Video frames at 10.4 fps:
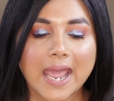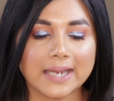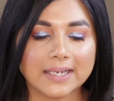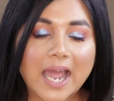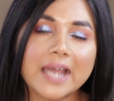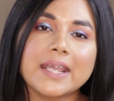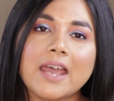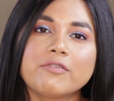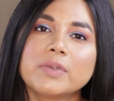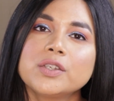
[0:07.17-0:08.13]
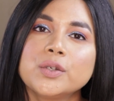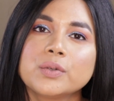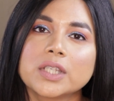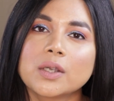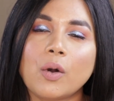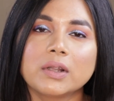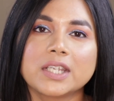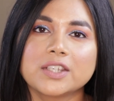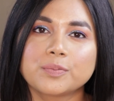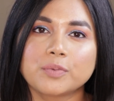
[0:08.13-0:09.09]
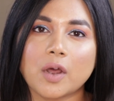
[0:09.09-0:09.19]
and I have been using all
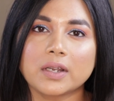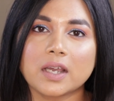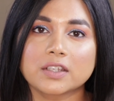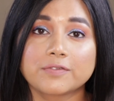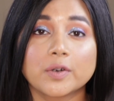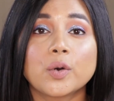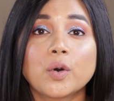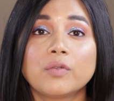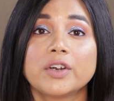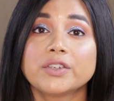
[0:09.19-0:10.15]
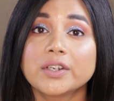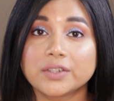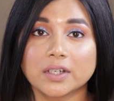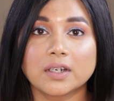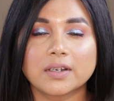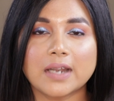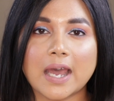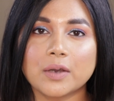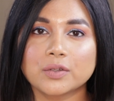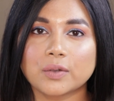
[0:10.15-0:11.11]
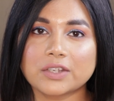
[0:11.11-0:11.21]
these products for over a year
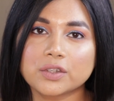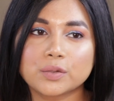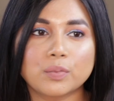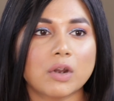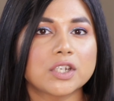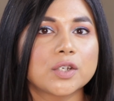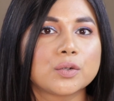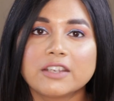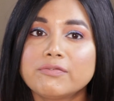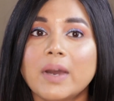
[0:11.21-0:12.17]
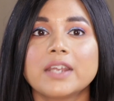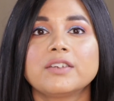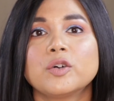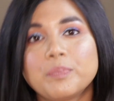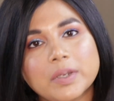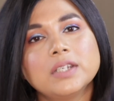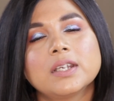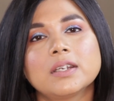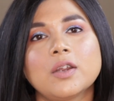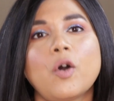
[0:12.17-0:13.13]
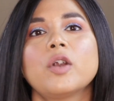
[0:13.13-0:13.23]
now, so I just wanted to give my
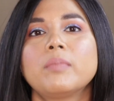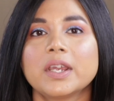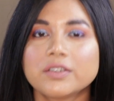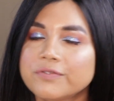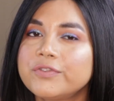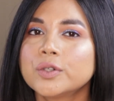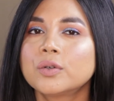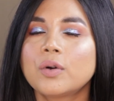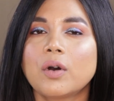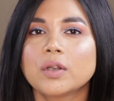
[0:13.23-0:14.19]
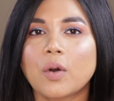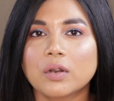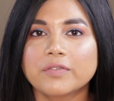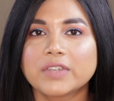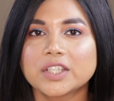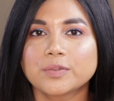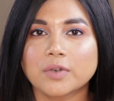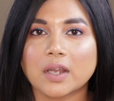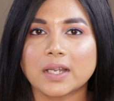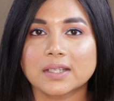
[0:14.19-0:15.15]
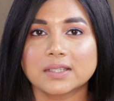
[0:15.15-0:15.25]
opinion or my review on all of these
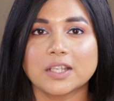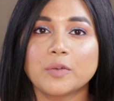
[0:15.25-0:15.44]
products.